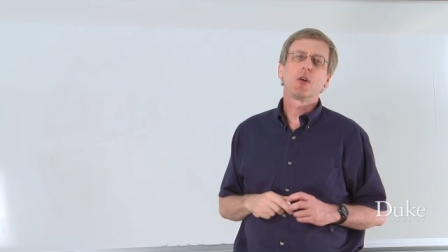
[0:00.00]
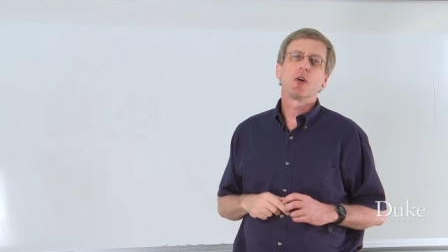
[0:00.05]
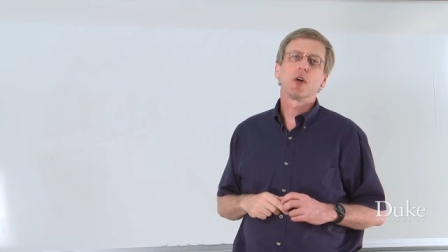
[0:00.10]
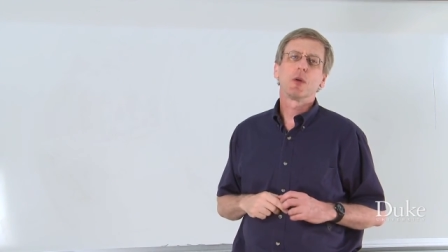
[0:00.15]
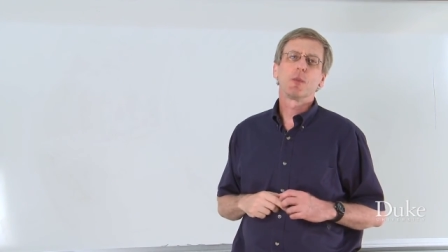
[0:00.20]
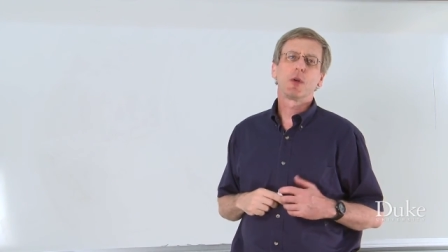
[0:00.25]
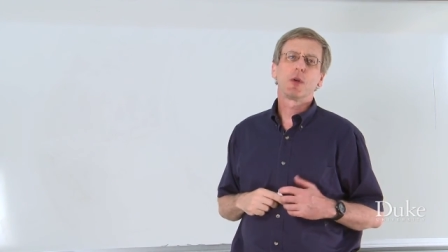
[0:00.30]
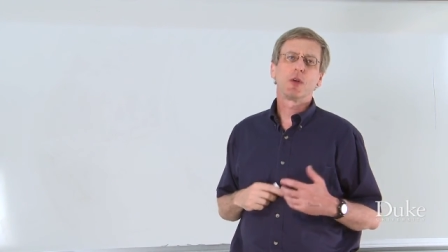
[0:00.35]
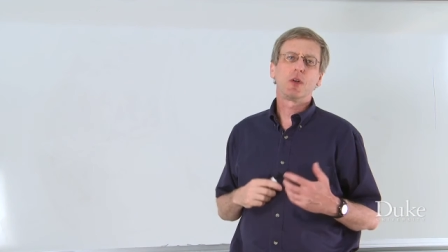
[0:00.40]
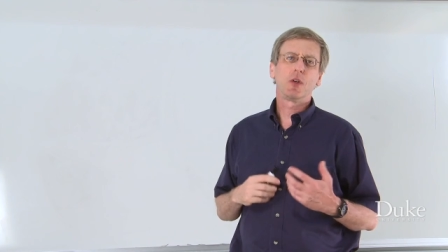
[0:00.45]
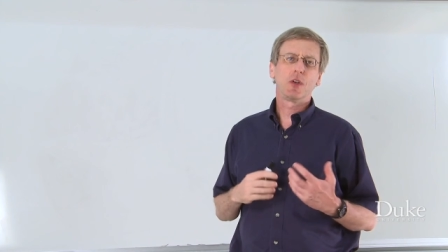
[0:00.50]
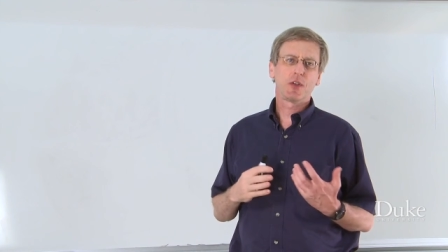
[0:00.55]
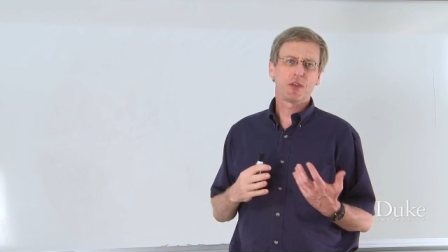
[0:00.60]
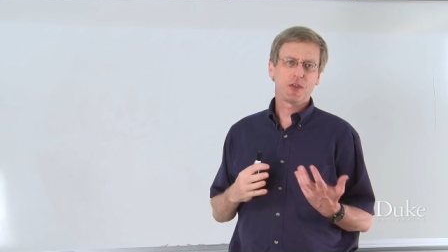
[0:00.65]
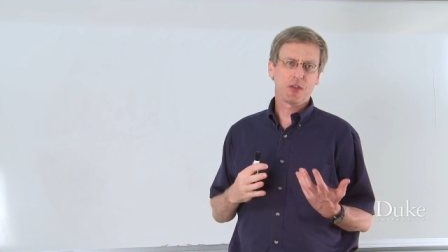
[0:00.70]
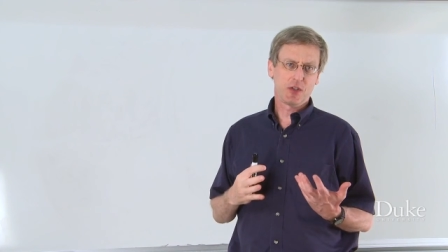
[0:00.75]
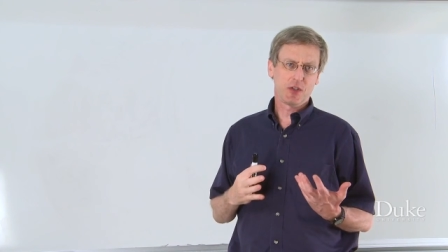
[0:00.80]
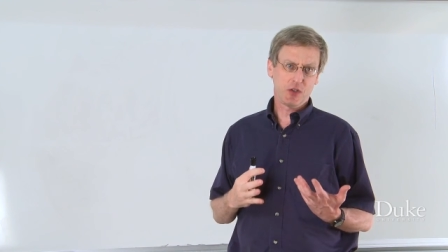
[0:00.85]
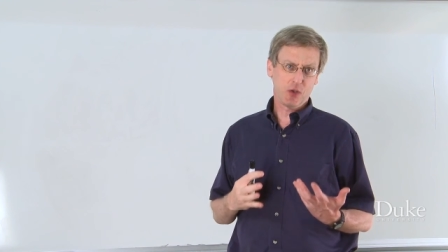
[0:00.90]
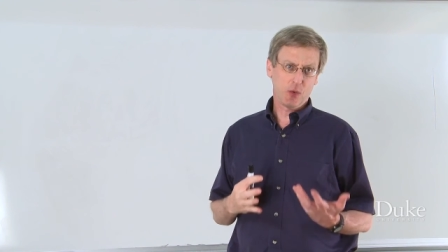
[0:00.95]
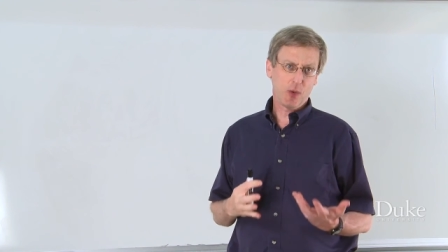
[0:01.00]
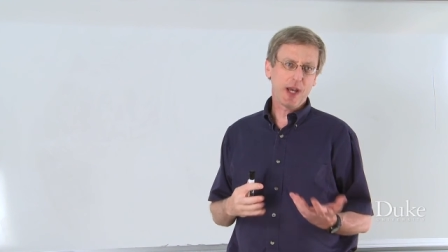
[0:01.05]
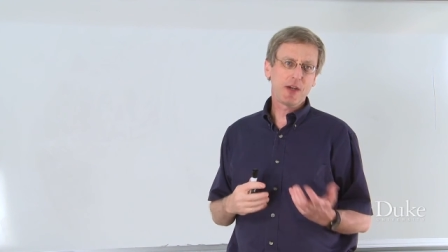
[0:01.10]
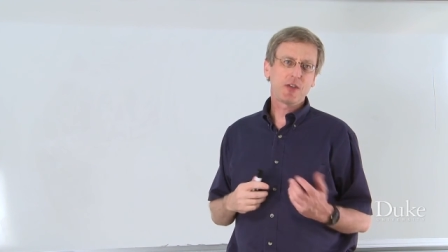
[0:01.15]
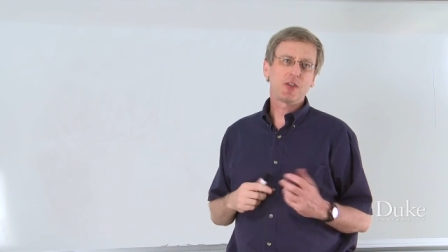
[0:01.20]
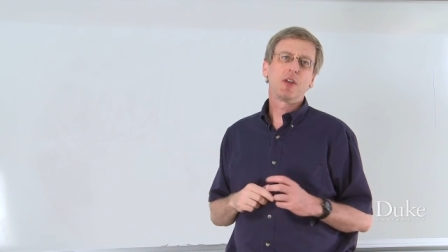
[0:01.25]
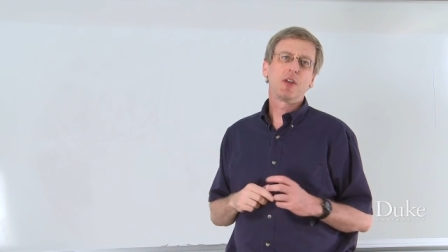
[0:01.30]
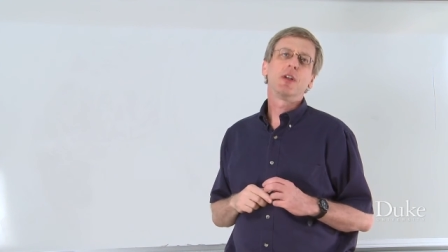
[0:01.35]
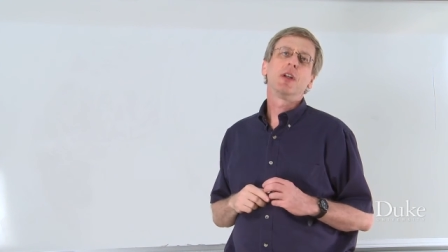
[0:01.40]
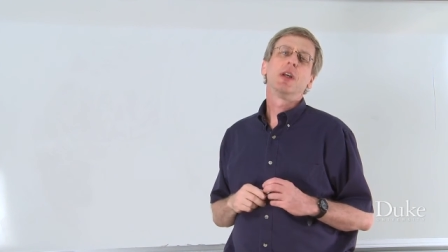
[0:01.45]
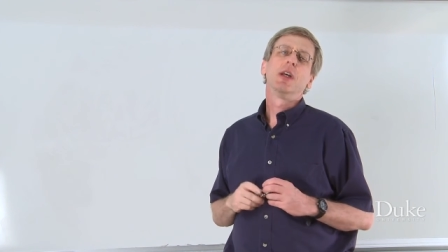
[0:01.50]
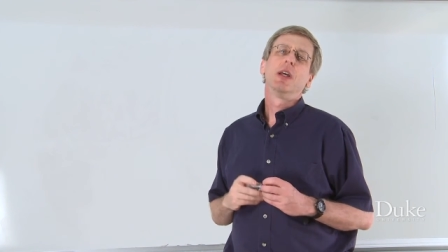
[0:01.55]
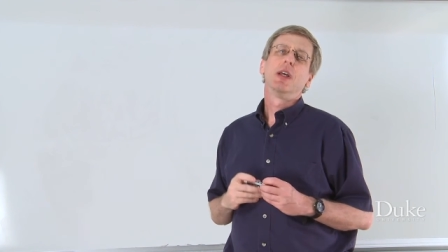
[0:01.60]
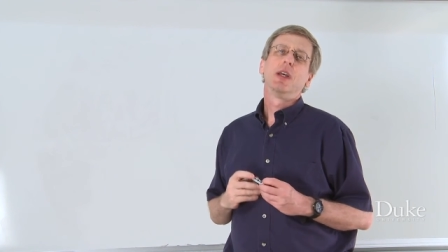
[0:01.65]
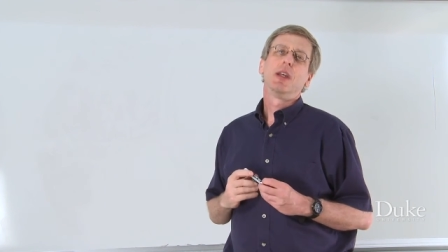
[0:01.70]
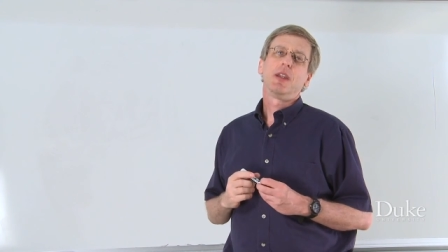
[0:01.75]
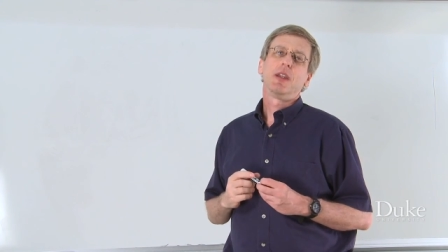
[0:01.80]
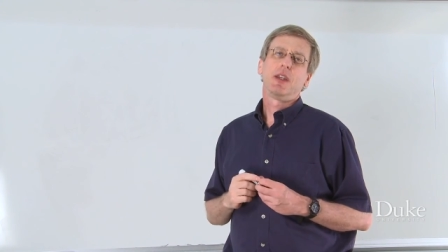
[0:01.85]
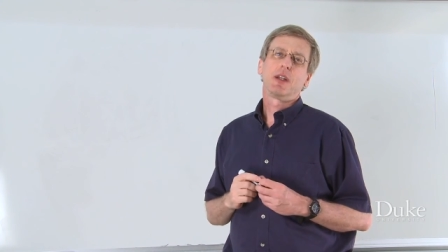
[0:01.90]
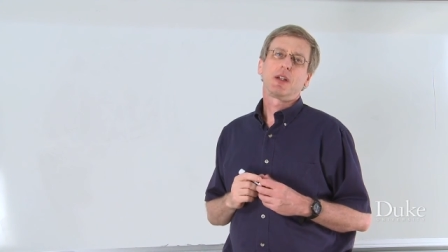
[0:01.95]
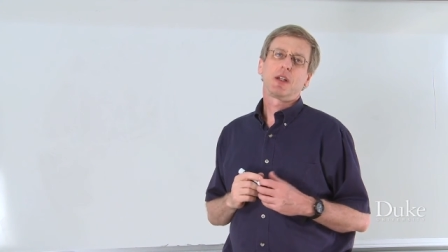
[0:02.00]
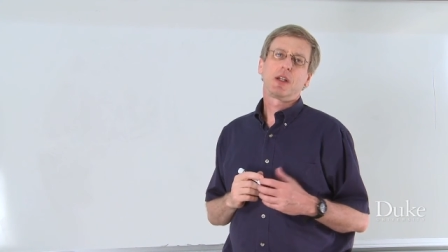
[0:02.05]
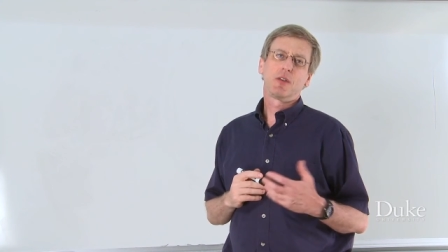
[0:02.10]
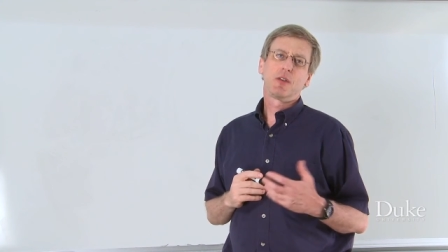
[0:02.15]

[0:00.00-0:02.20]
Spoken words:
orbital situation that